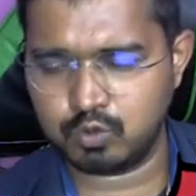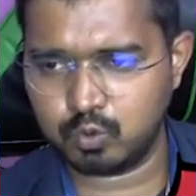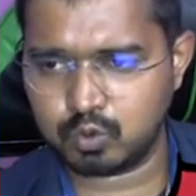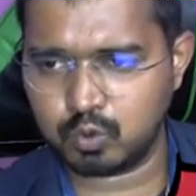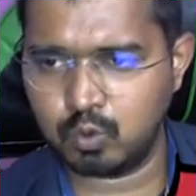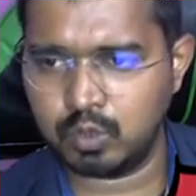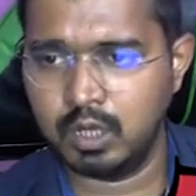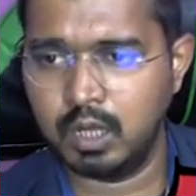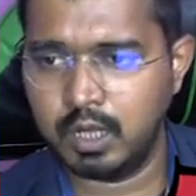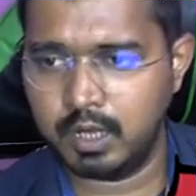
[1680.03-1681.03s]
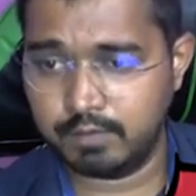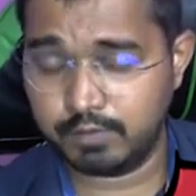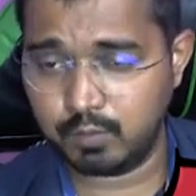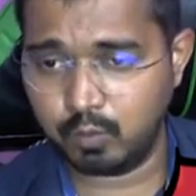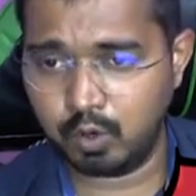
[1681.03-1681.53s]
the source code
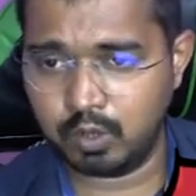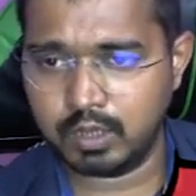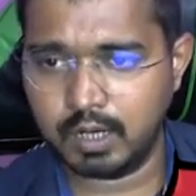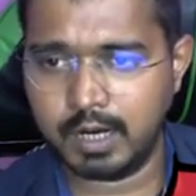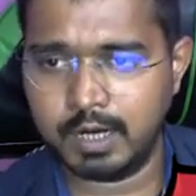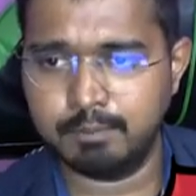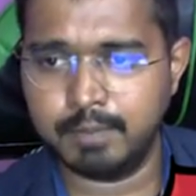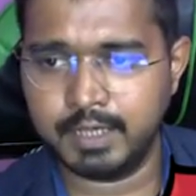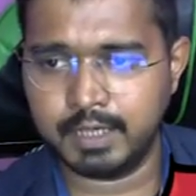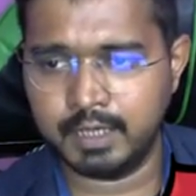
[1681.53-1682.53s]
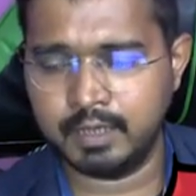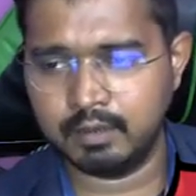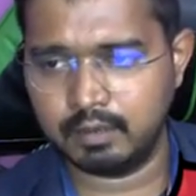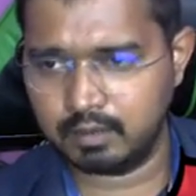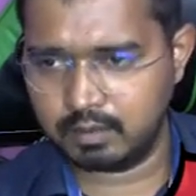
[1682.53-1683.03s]
if they want and
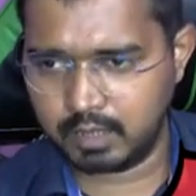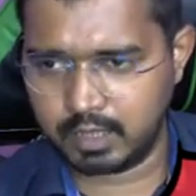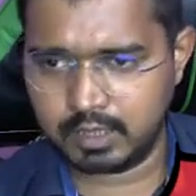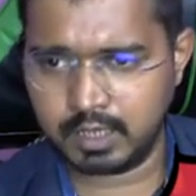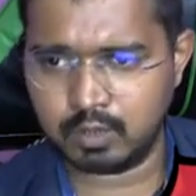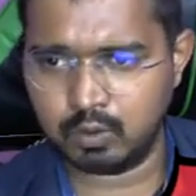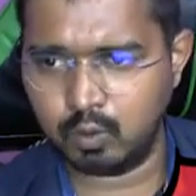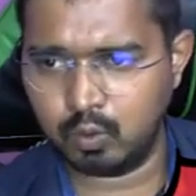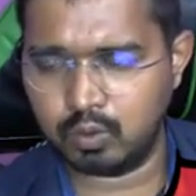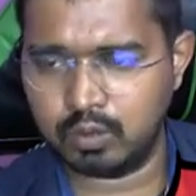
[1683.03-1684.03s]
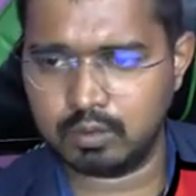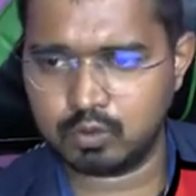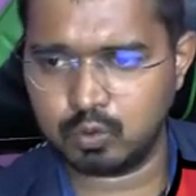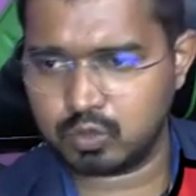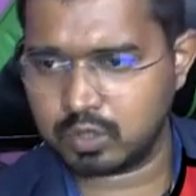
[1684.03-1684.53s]
maintain in their own
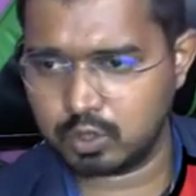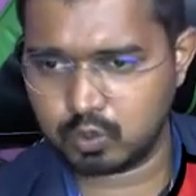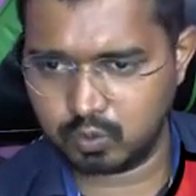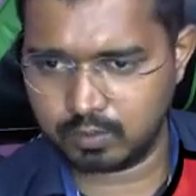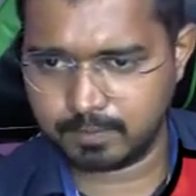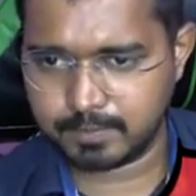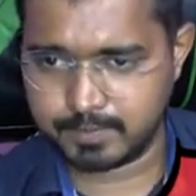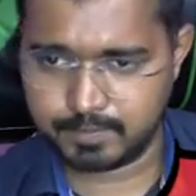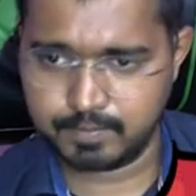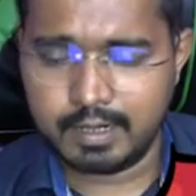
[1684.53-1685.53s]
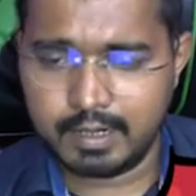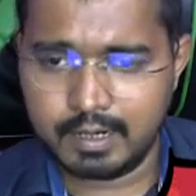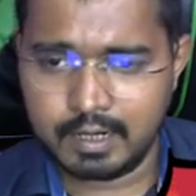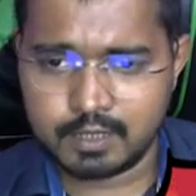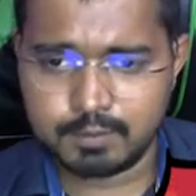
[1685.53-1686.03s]
source control.
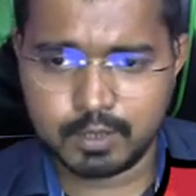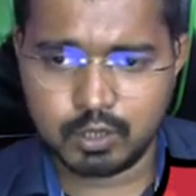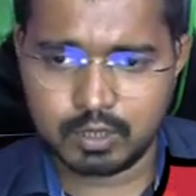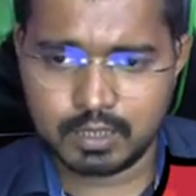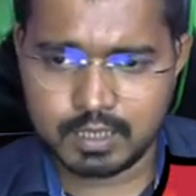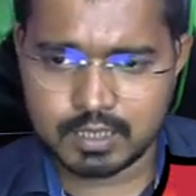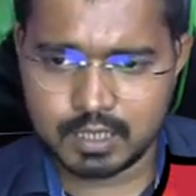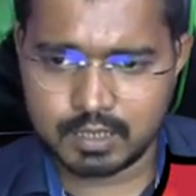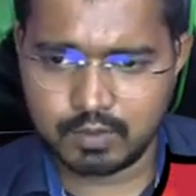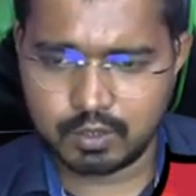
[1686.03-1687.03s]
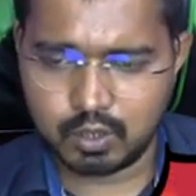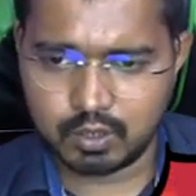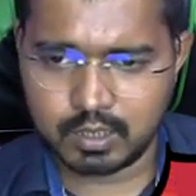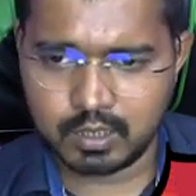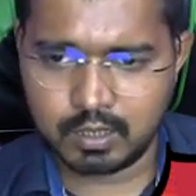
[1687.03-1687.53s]
Last but not least, as you are
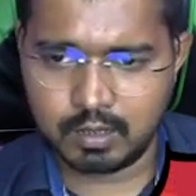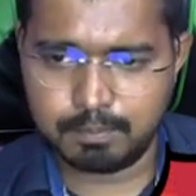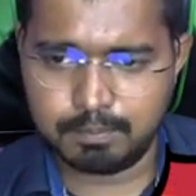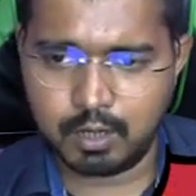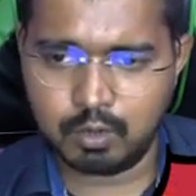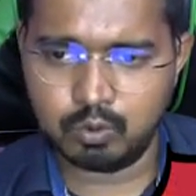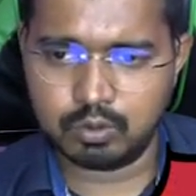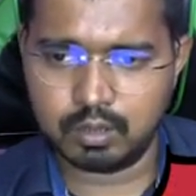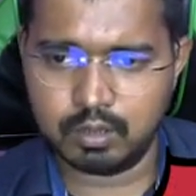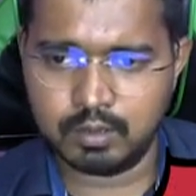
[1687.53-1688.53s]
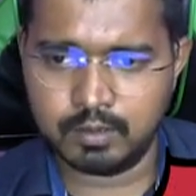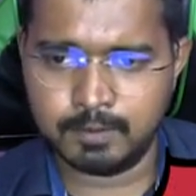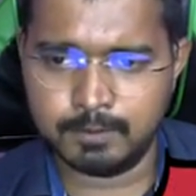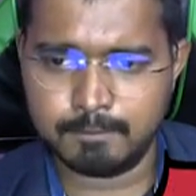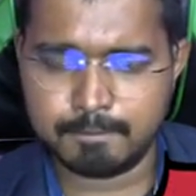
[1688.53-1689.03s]
talking about
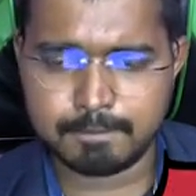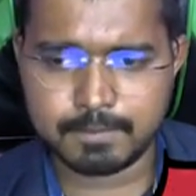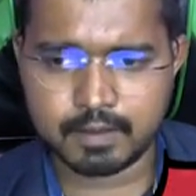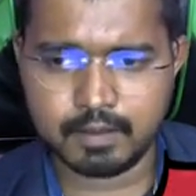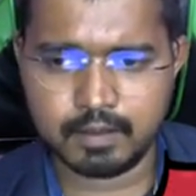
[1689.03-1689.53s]
um,